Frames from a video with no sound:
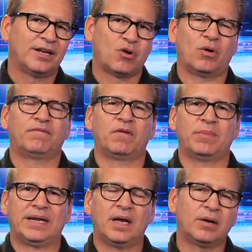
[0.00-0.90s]
going from
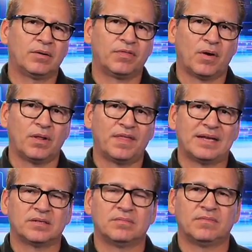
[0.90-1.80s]
about
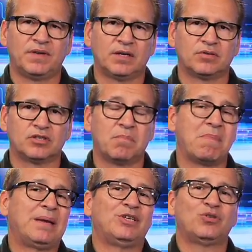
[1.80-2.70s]
130,000 vehicles to maybe